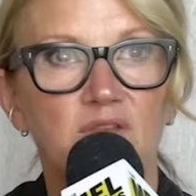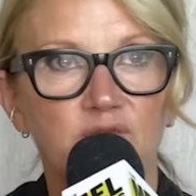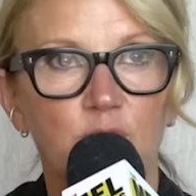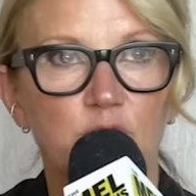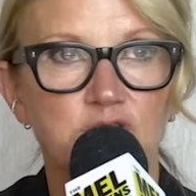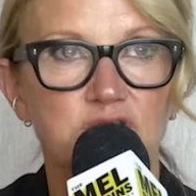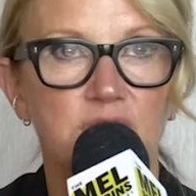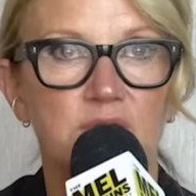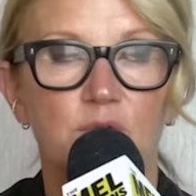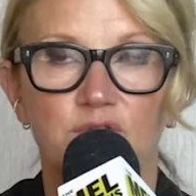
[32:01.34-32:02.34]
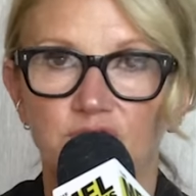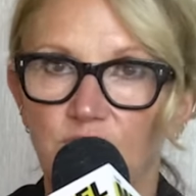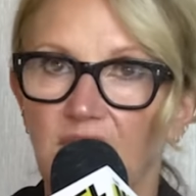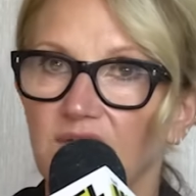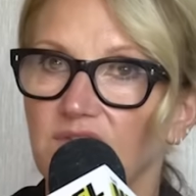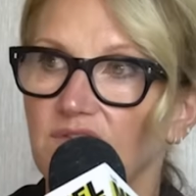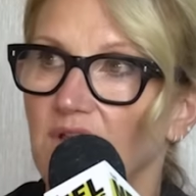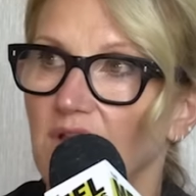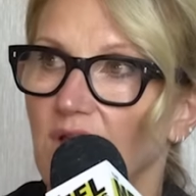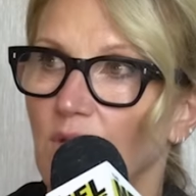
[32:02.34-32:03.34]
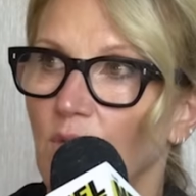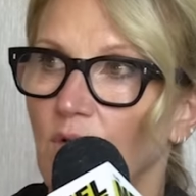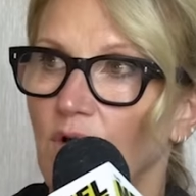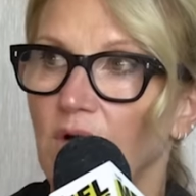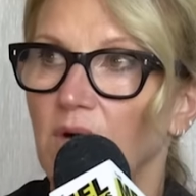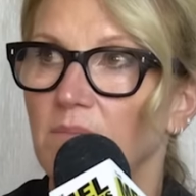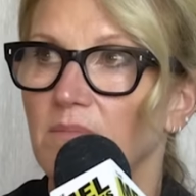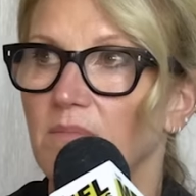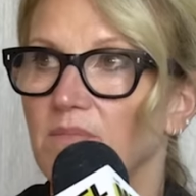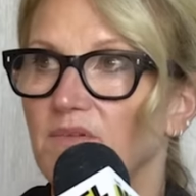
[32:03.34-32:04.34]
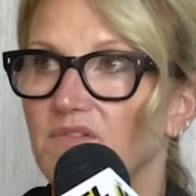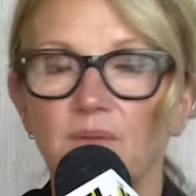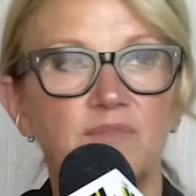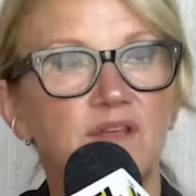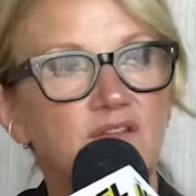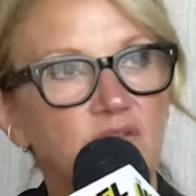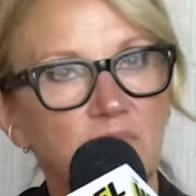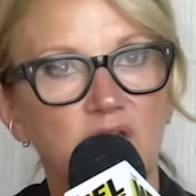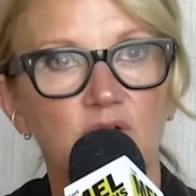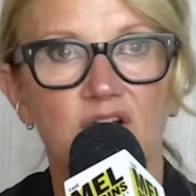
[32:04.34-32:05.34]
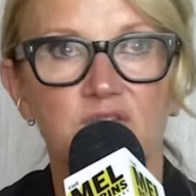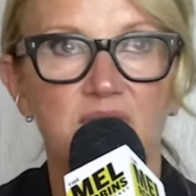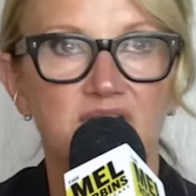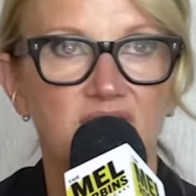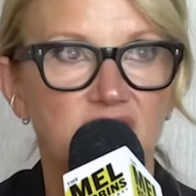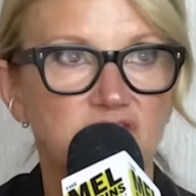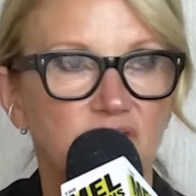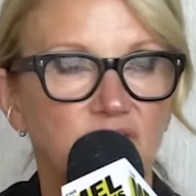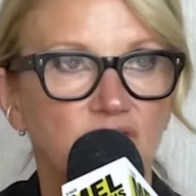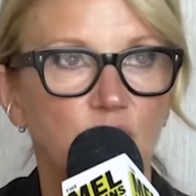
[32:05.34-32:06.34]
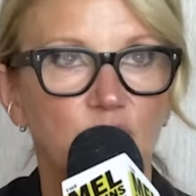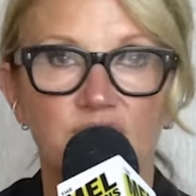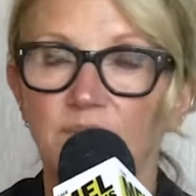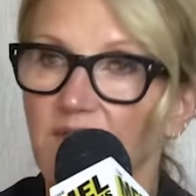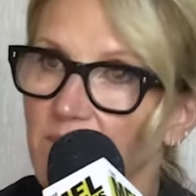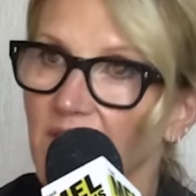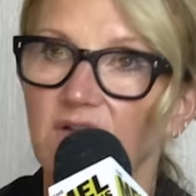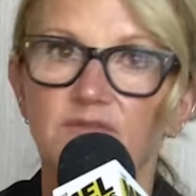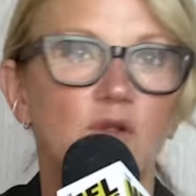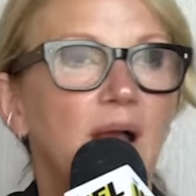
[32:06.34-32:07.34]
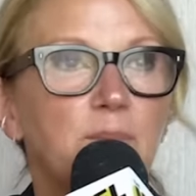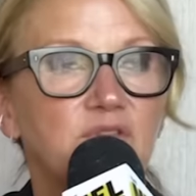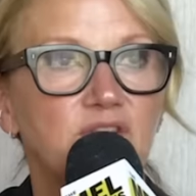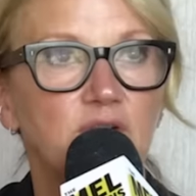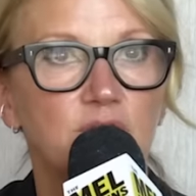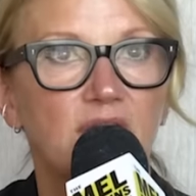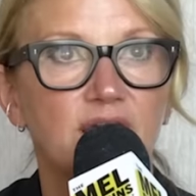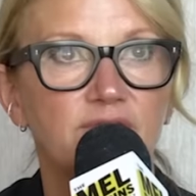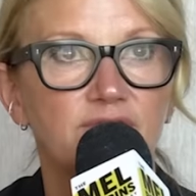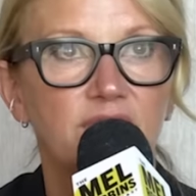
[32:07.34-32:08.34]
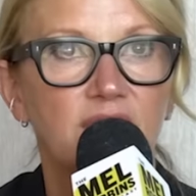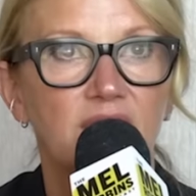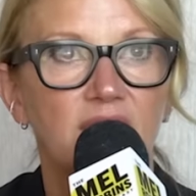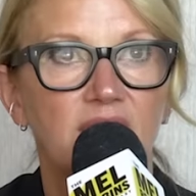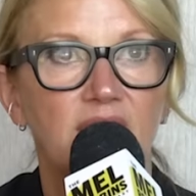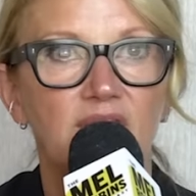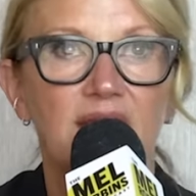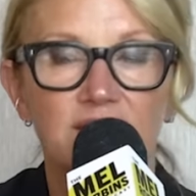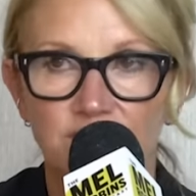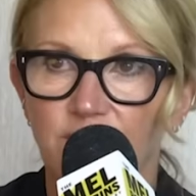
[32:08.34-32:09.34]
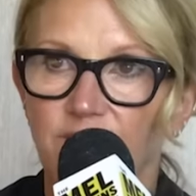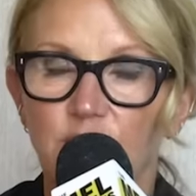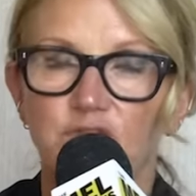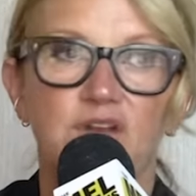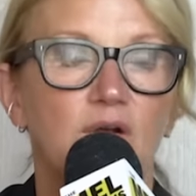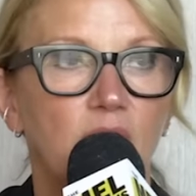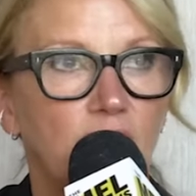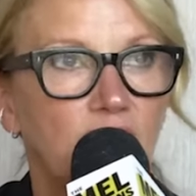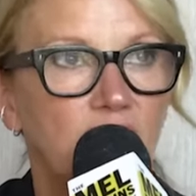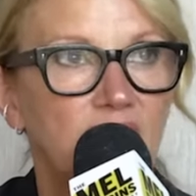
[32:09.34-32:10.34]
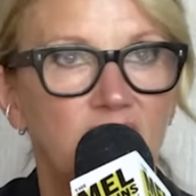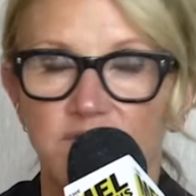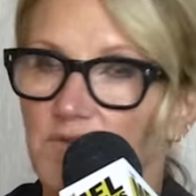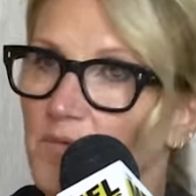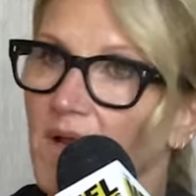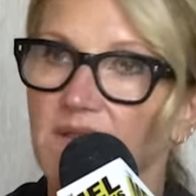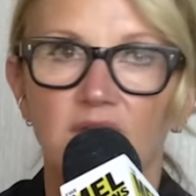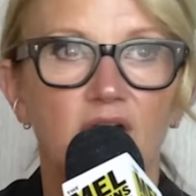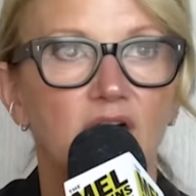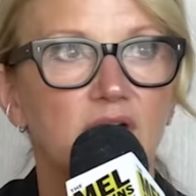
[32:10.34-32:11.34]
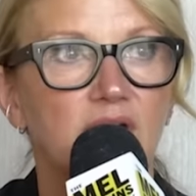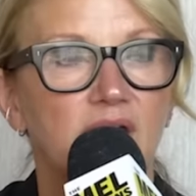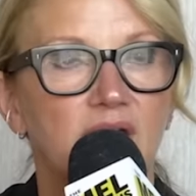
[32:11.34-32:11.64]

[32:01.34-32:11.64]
misfortune or stress or something doesn't meet your expectations or something painful happens in your life, that is the first arrow. Hits you right in the heart.